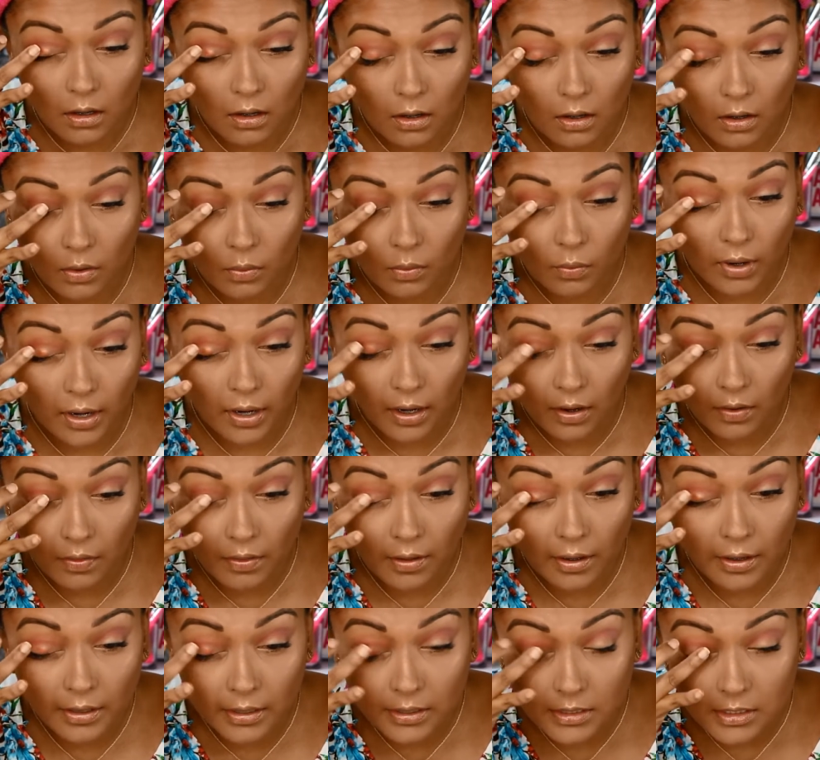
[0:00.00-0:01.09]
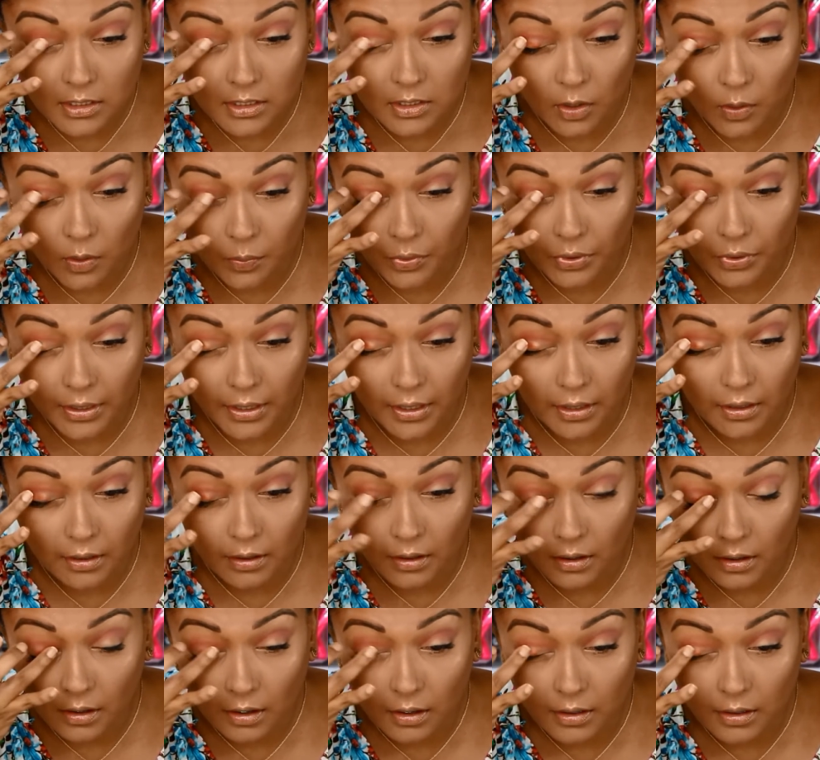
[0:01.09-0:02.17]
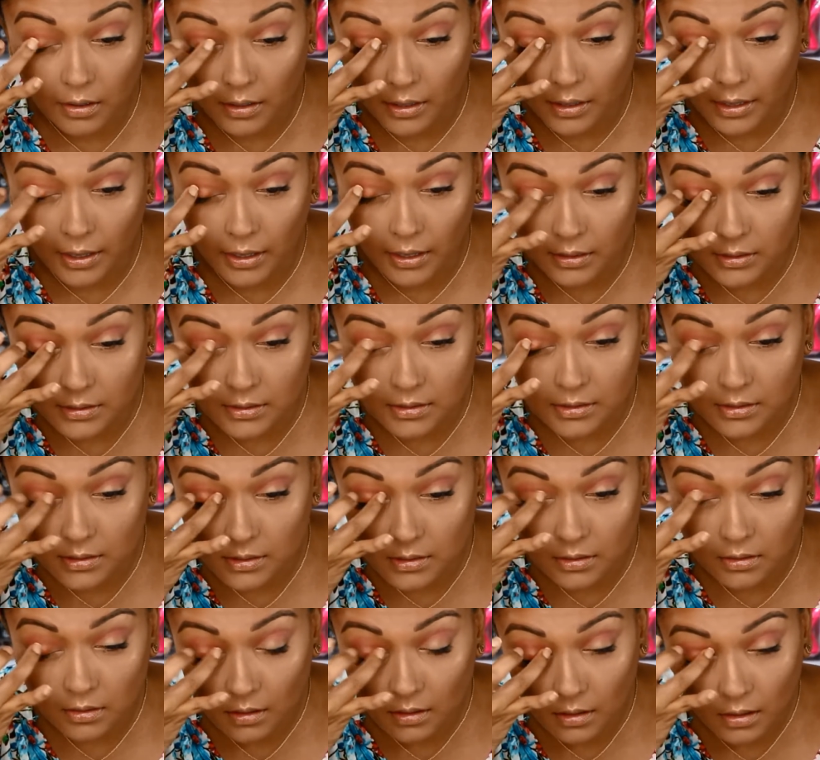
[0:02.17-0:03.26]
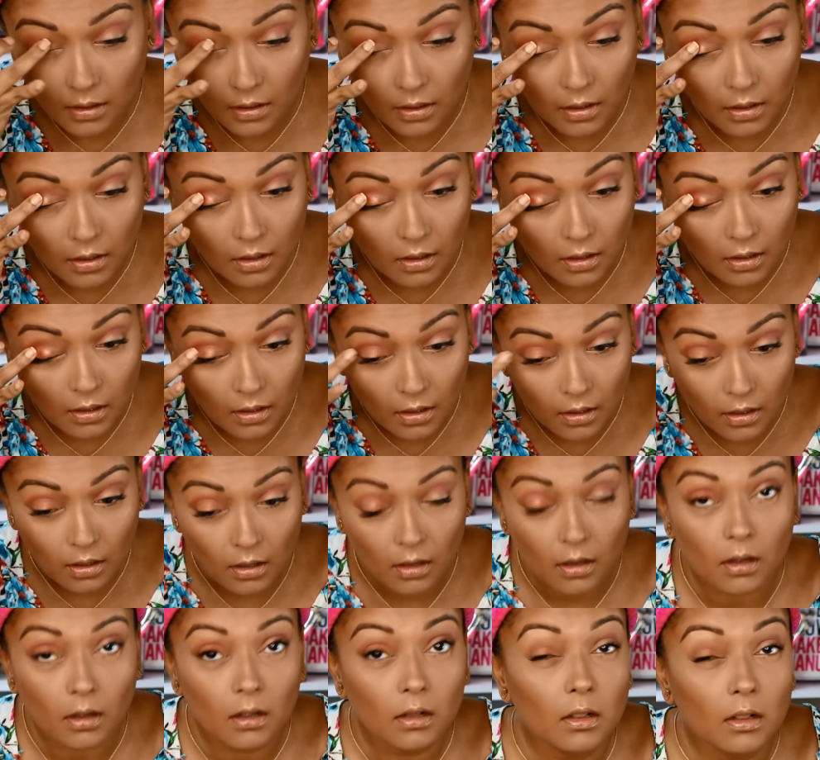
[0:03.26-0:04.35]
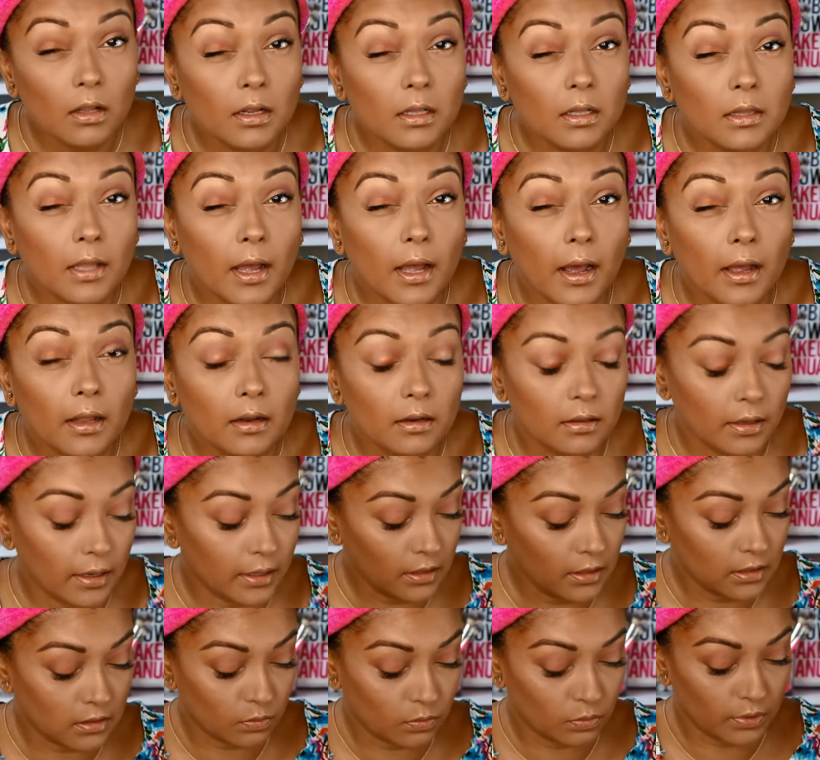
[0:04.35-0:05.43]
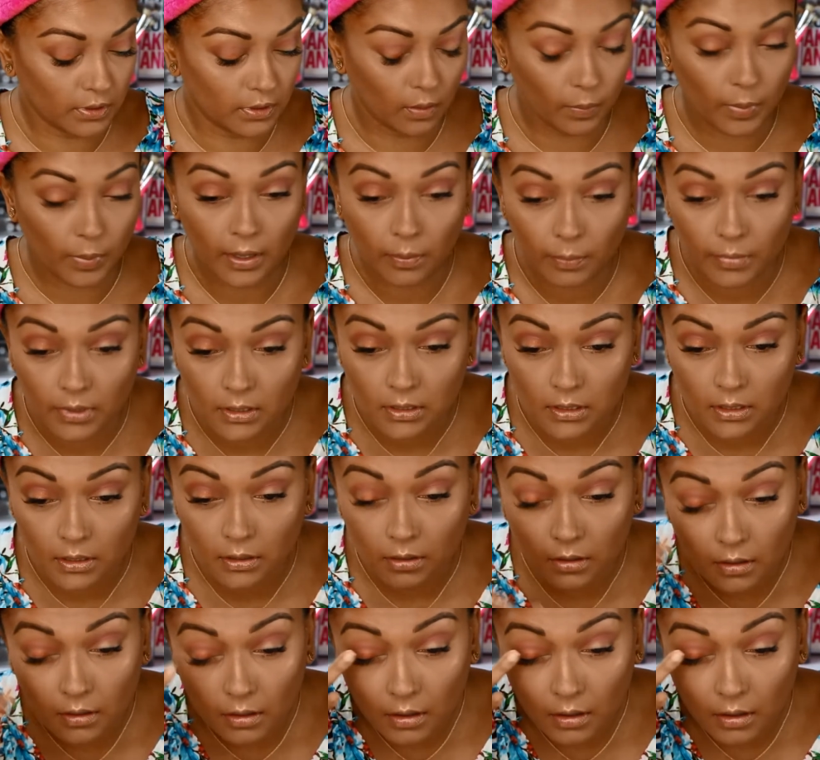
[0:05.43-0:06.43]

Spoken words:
Oh wow, that is so pretty. Yes. Look at that. That is really pigmented.